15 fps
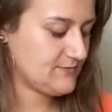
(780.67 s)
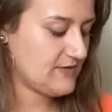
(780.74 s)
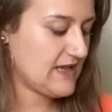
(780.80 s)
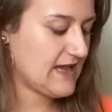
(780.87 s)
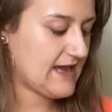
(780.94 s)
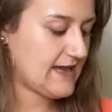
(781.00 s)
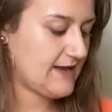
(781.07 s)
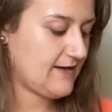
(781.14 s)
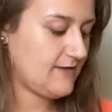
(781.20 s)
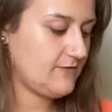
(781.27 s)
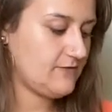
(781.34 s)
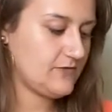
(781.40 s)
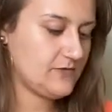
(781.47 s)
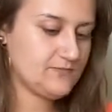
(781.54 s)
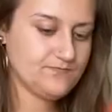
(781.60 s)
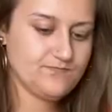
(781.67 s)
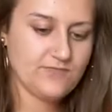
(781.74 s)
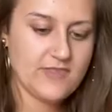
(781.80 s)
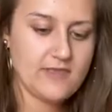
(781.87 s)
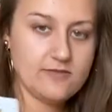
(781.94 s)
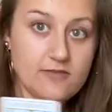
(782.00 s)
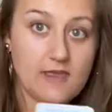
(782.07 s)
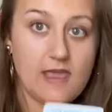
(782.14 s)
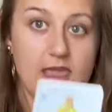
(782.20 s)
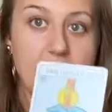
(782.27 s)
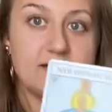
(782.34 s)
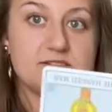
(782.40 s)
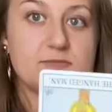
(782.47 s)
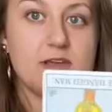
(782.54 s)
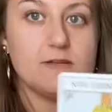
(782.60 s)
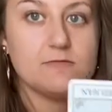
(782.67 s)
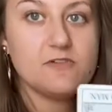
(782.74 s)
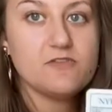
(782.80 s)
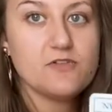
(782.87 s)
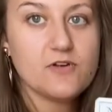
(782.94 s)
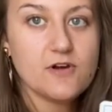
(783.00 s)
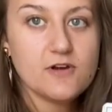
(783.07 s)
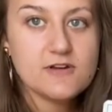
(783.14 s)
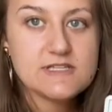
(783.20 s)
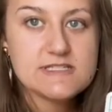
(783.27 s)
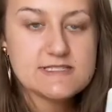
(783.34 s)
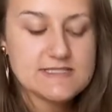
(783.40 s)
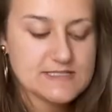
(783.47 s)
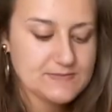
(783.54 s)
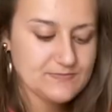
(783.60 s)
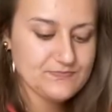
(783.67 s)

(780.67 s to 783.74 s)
We have the Hanged Man reverse.